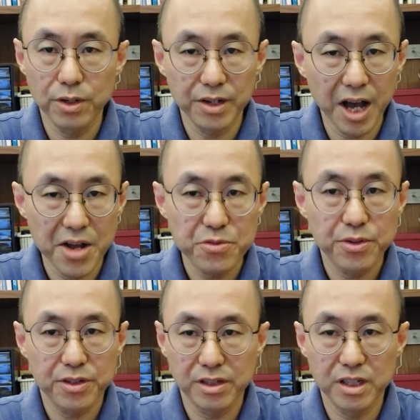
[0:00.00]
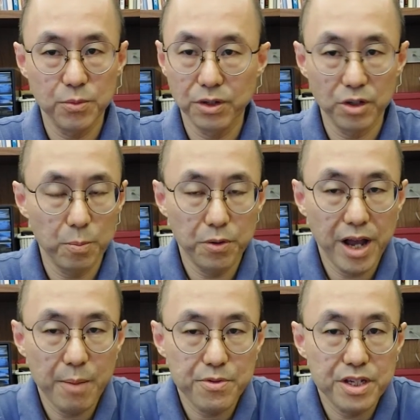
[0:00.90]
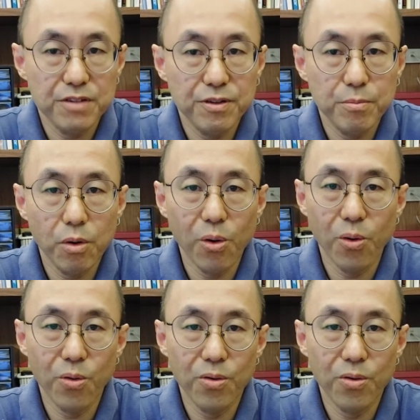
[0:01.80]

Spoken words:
100 gigawatt, or perhaps even more